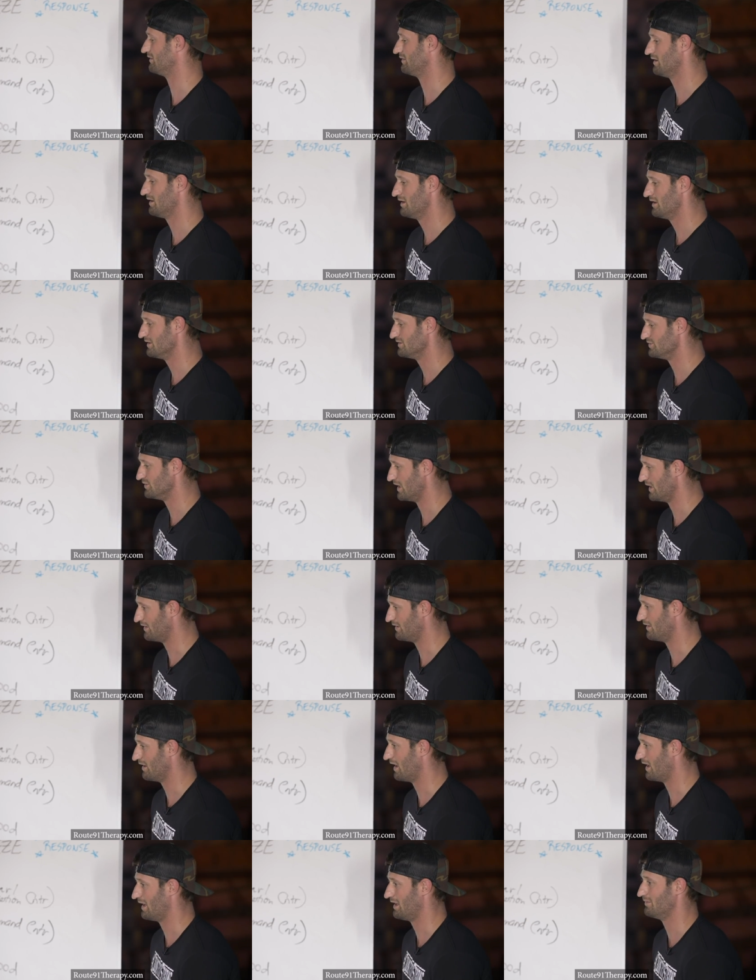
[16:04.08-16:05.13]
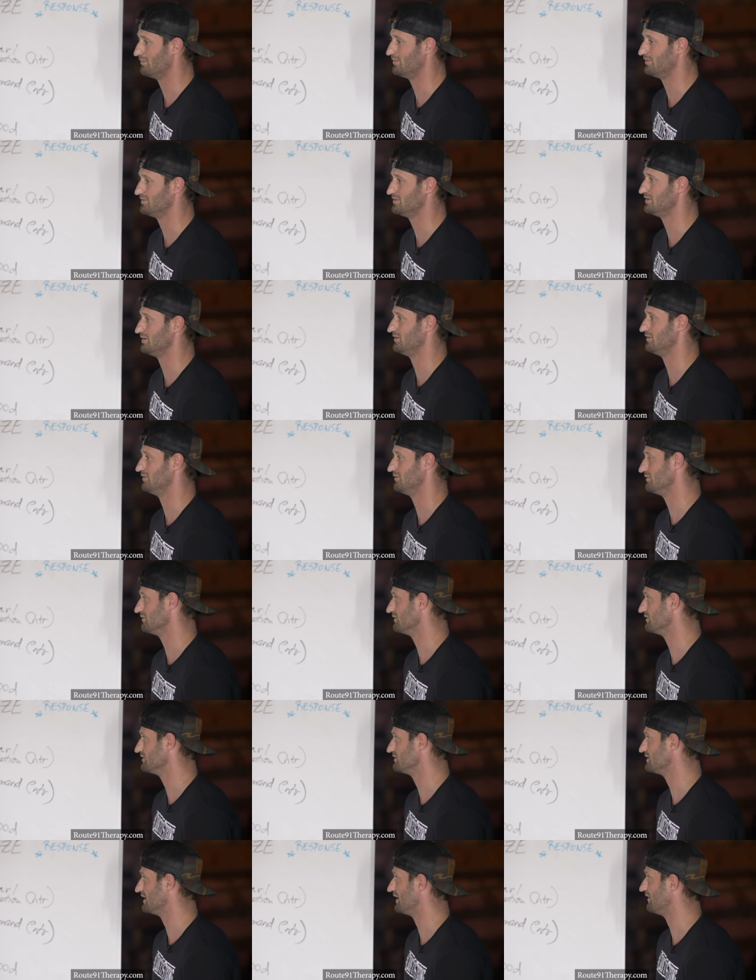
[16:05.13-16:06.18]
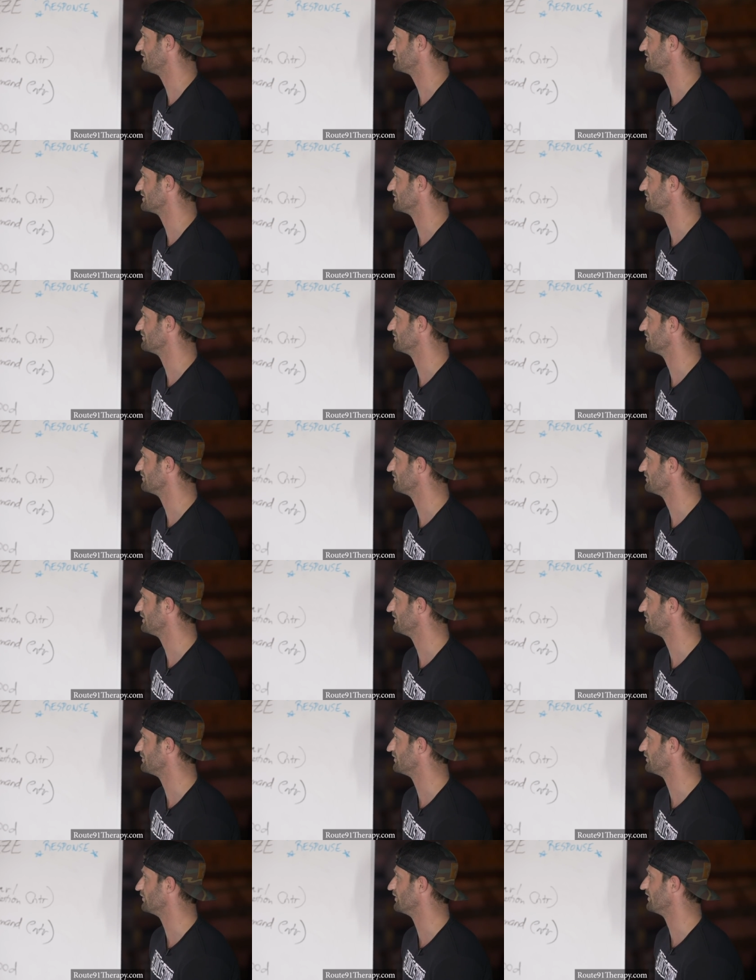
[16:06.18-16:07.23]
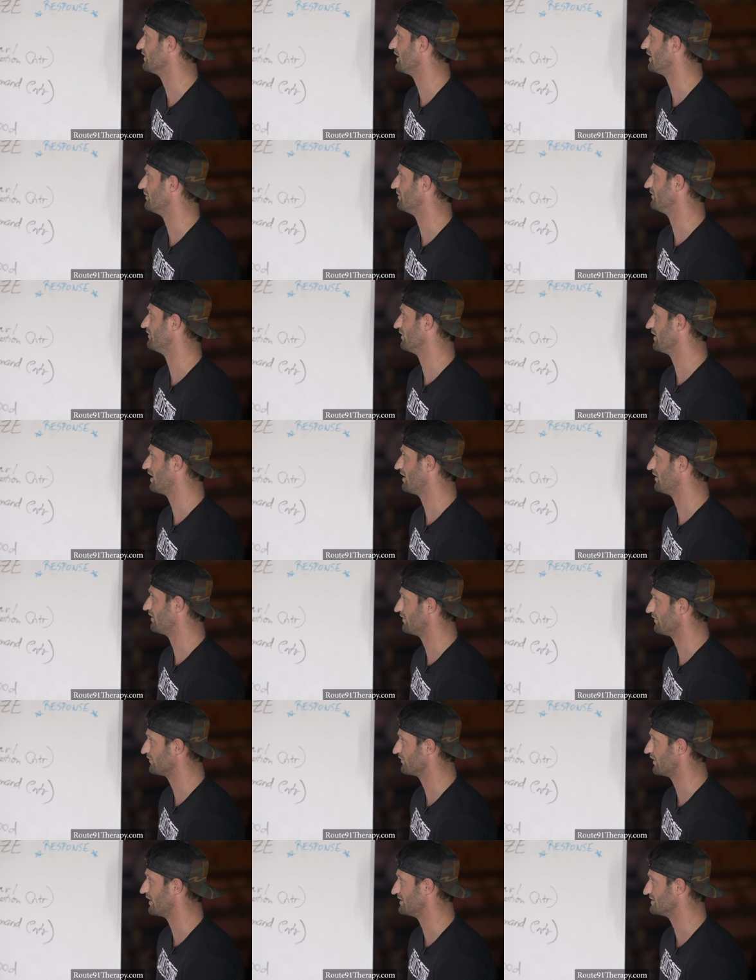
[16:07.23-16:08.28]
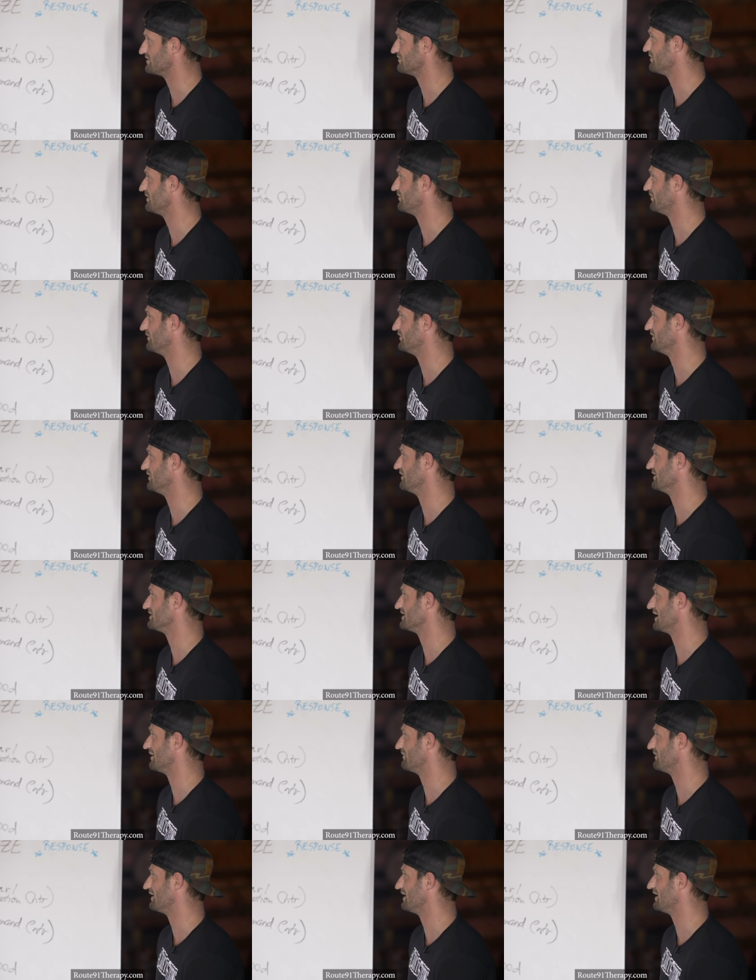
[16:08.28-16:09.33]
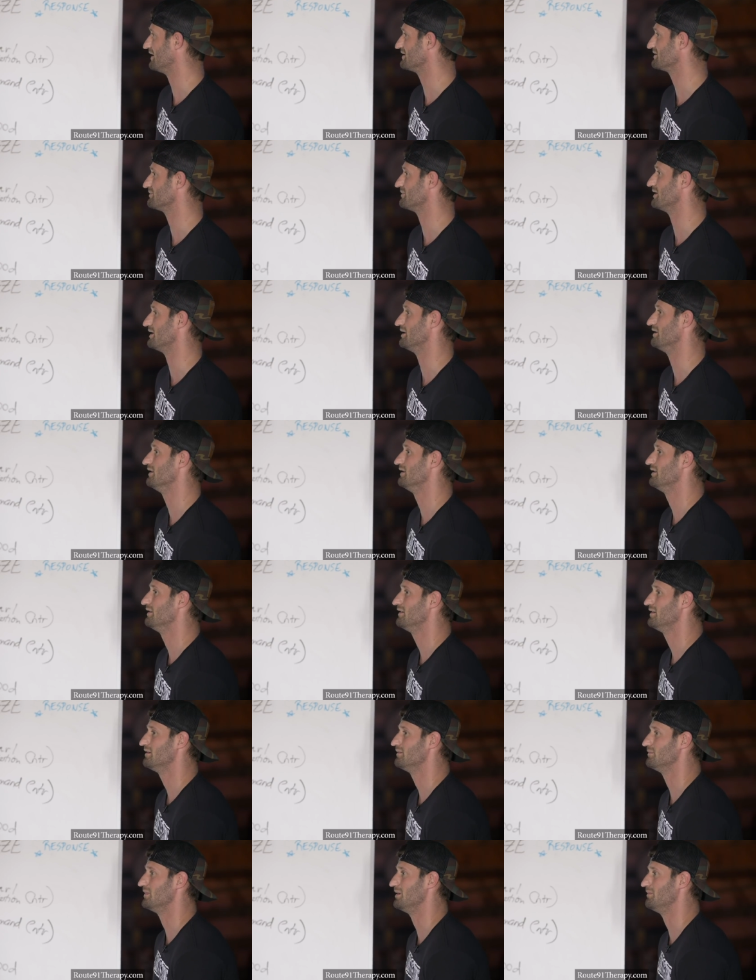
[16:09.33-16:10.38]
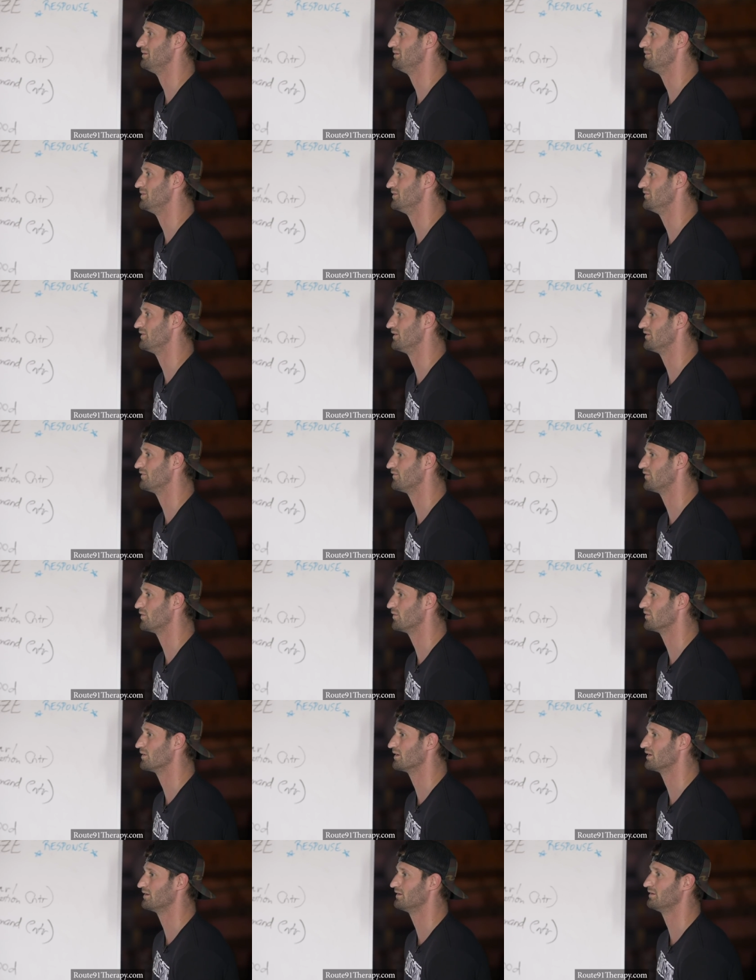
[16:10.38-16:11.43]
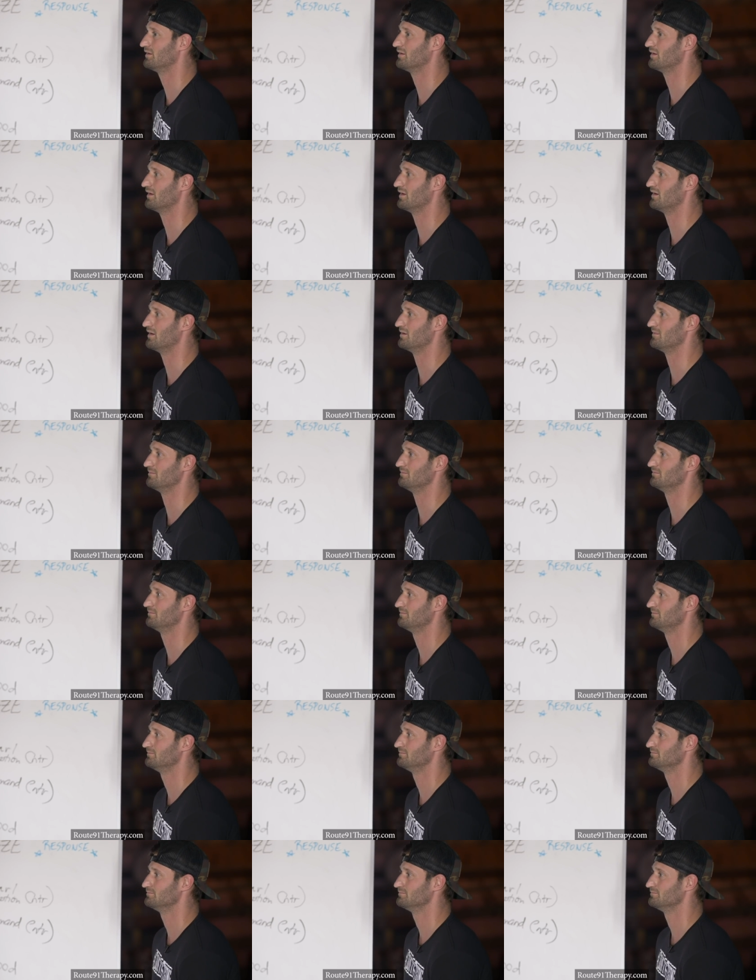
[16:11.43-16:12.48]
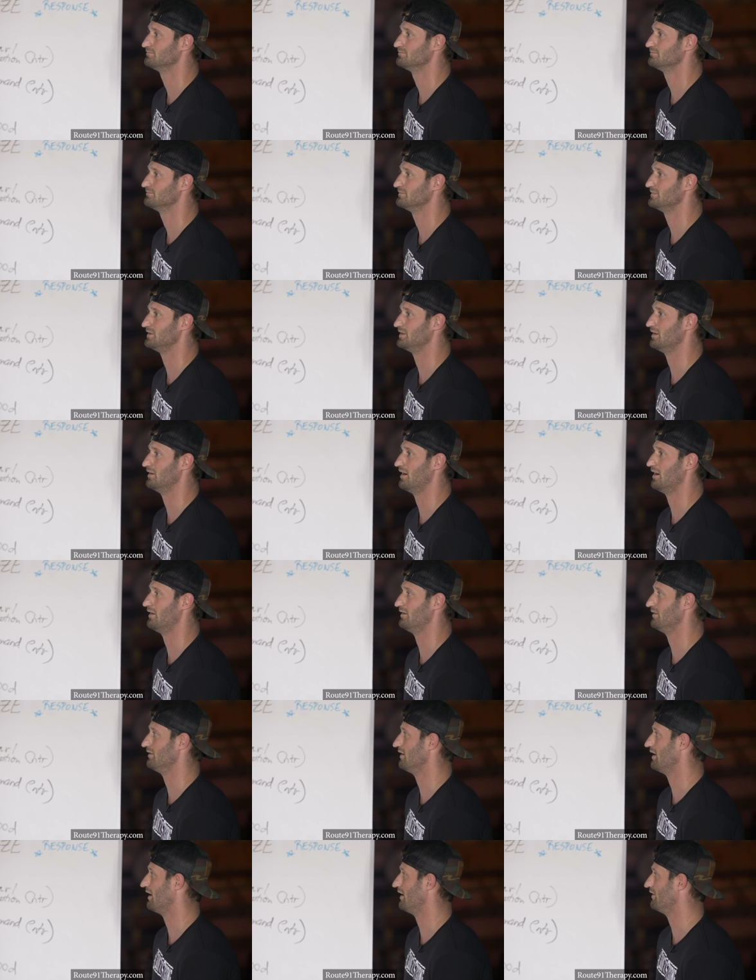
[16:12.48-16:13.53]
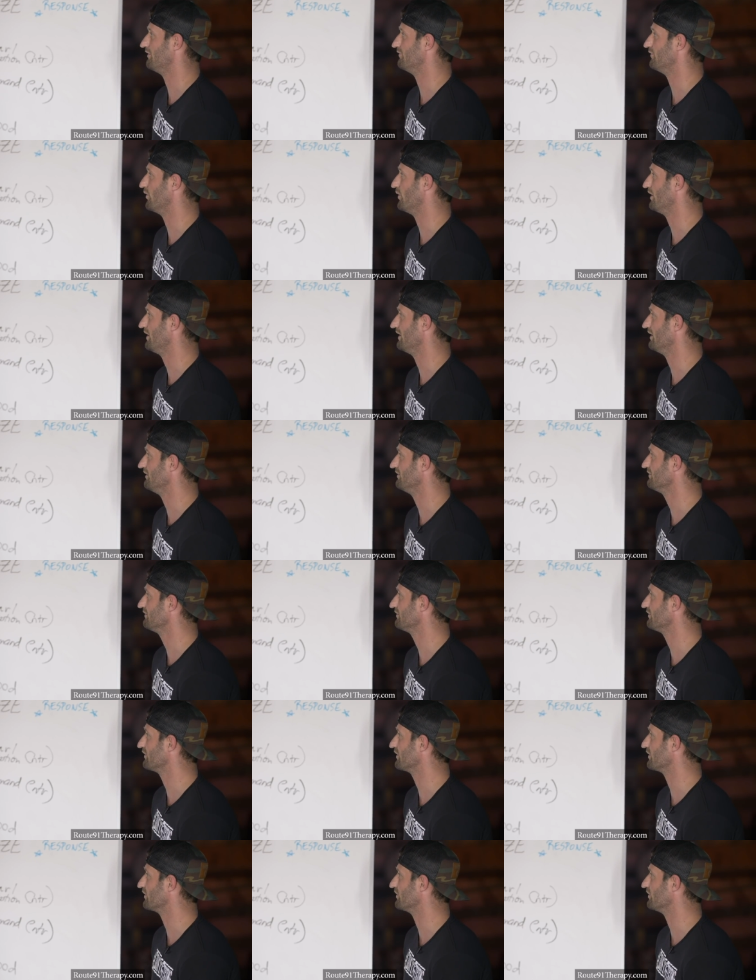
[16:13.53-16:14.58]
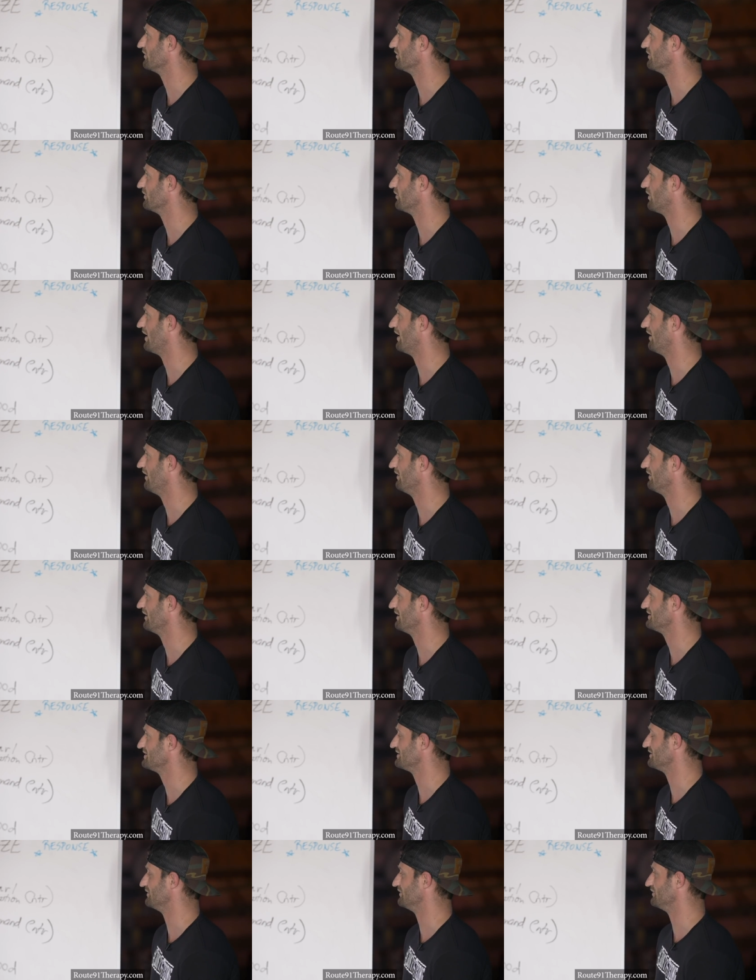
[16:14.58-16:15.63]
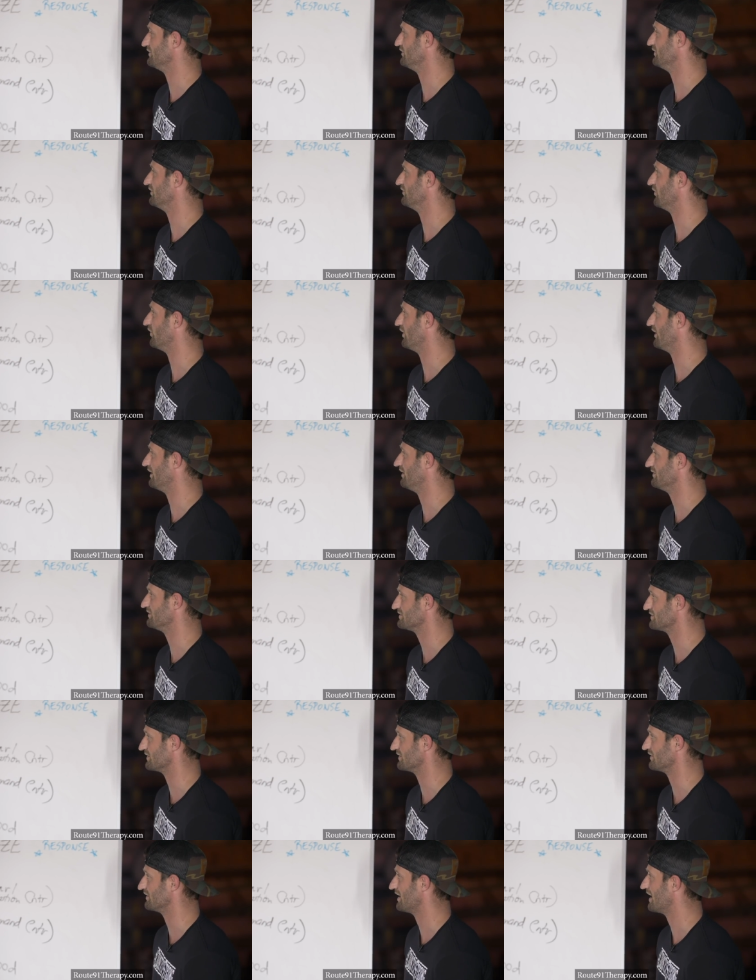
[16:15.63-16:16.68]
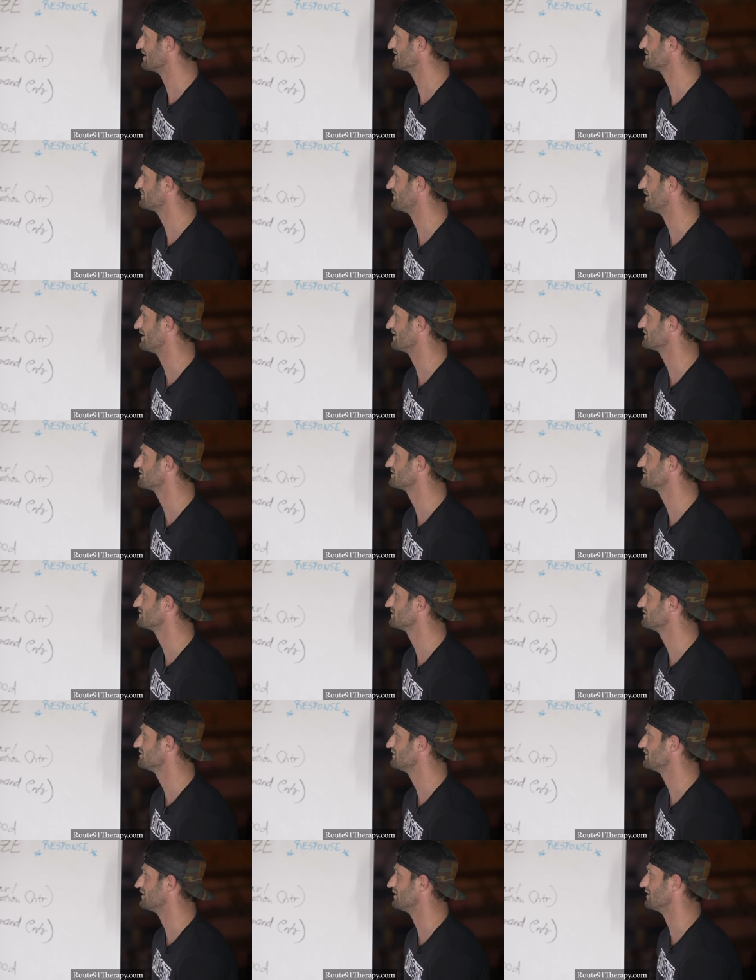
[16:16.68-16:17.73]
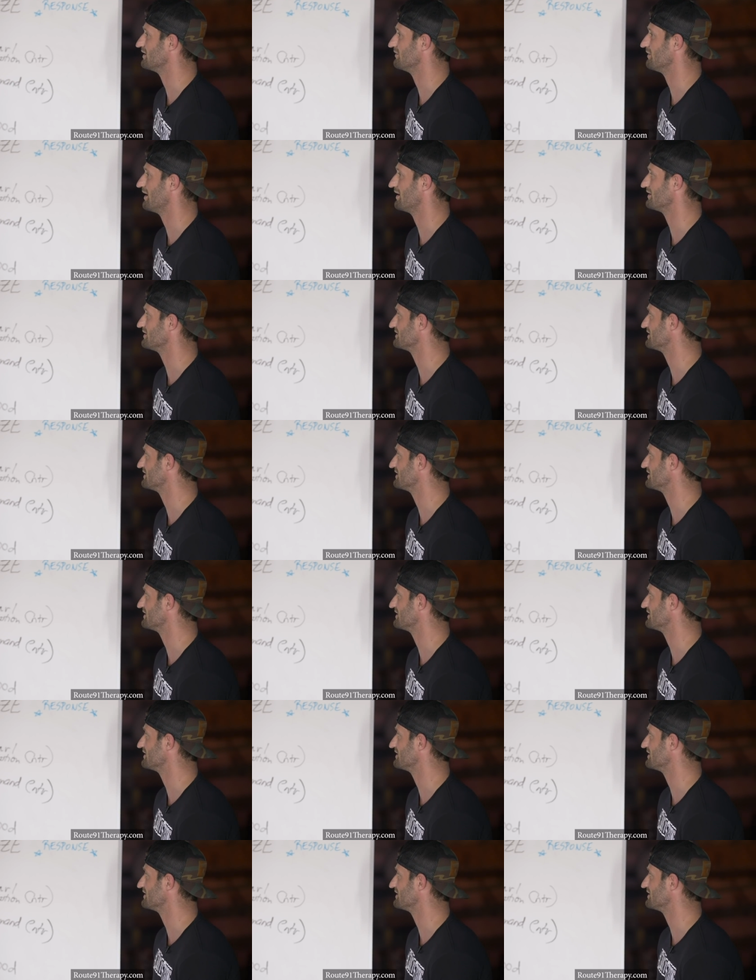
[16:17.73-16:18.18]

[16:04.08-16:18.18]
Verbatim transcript: and Jen and I able to save some people with help of a lot of other friends and people doing the same yeah. things. But maybe moving forward, um, you know, I, I avoided for a while and I still do avoid in certain aspects. Um, how